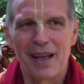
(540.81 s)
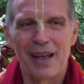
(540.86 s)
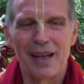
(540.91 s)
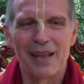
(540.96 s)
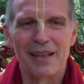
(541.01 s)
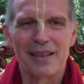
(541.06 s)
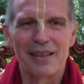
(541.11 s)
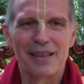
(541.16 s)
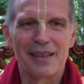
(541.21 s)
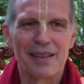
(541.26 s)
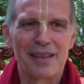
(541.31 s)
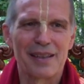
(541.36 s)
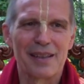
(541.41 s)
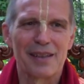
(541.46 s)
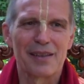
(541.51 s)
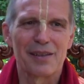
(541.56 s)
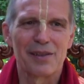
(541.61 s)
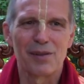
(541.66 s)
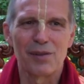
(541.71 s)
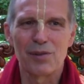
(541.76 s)

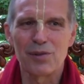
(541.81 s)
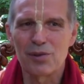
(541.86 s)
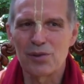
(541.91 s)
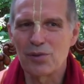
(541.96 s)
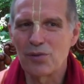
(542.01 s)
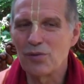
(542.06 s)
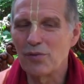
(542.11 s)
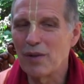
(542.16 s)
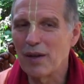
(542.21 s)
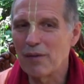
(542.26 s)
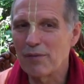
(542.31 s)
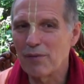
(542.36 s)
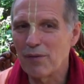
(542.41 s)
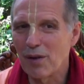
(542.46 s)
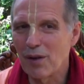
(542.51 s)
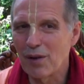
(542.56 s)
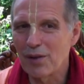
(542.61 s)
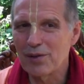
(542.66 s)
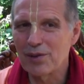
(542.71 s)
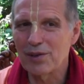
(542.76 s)
and those who were
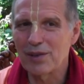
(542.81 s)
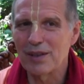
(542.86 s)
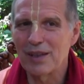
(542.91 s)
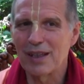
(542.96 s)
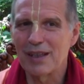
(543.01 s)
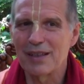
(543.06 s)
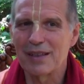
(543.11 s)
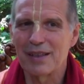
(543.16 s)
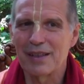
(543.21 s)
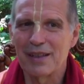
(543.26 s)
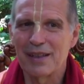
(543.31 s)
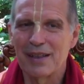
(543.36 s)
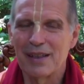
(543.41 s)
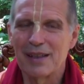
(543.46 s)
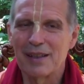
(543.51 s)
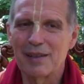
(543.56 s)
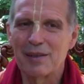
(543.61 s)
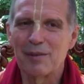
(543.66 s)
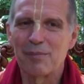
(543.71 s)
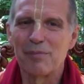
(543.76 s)
fortunate
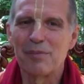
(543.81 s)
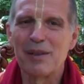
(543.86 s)
to